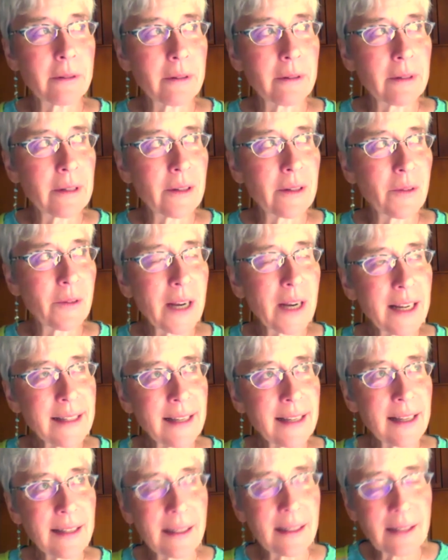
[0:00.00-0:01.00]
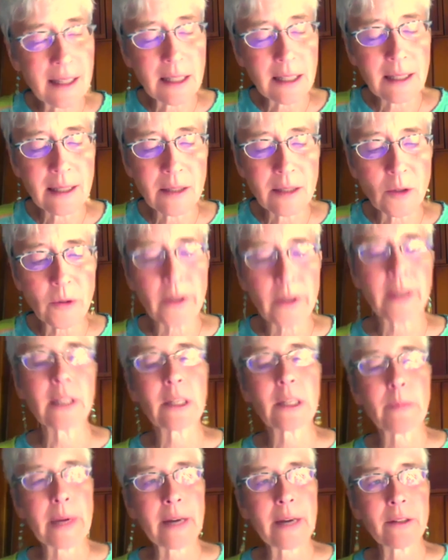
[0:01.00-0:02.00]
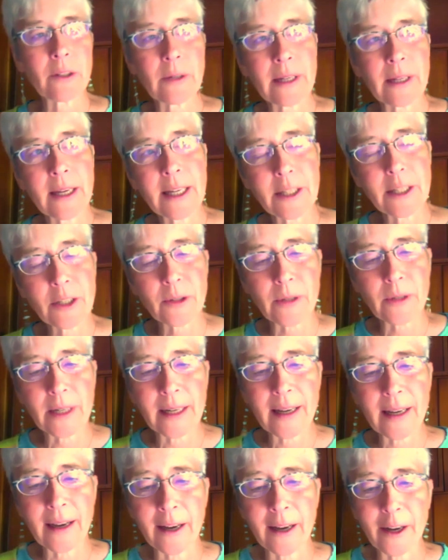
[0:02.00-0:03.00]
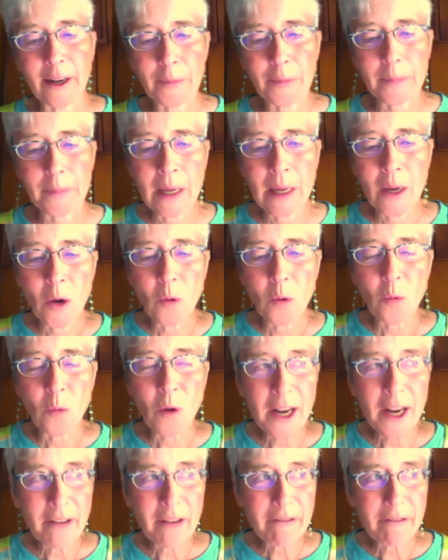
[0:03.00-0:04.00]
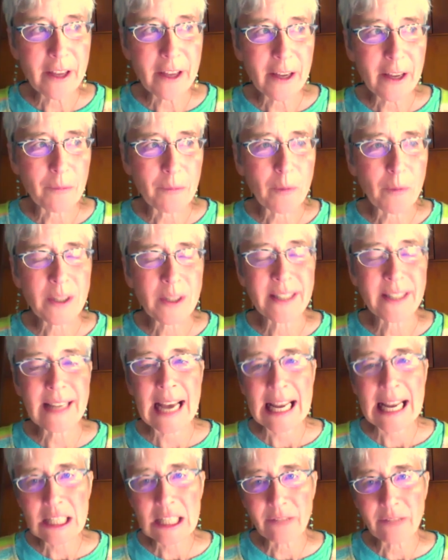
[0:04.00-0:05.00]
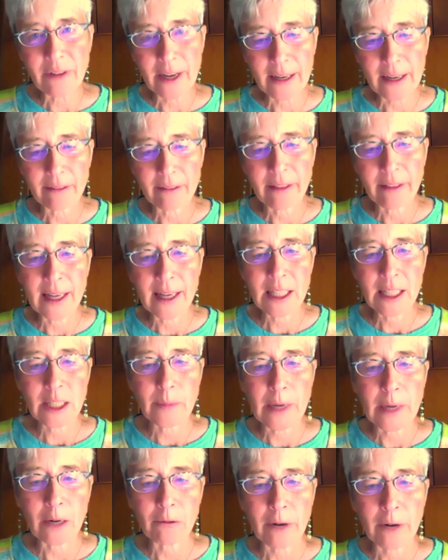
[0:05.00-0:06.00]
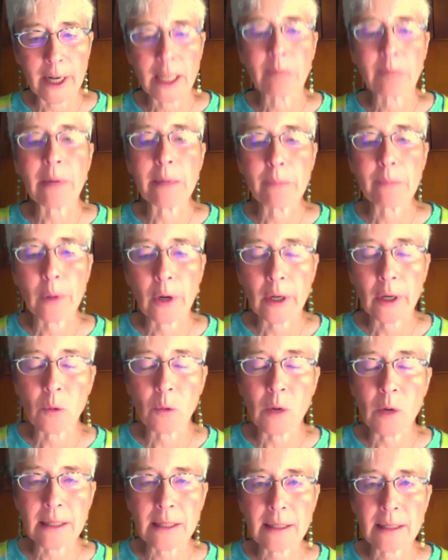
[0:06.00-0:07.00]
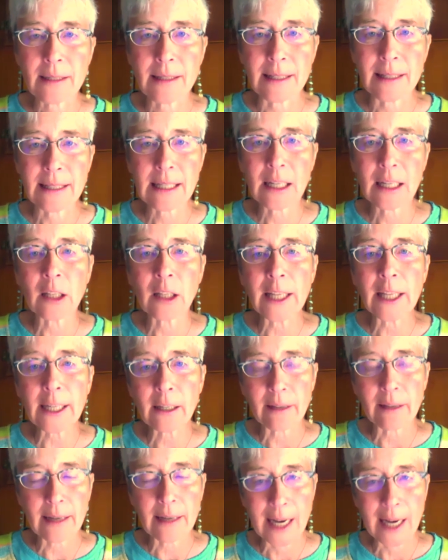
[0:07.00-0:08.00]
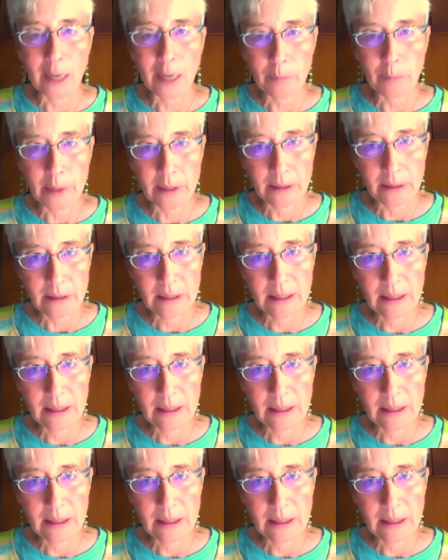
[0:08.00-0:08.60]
when I said that this story is about doing history, one of the most satisfying things about writing my book was this click that happens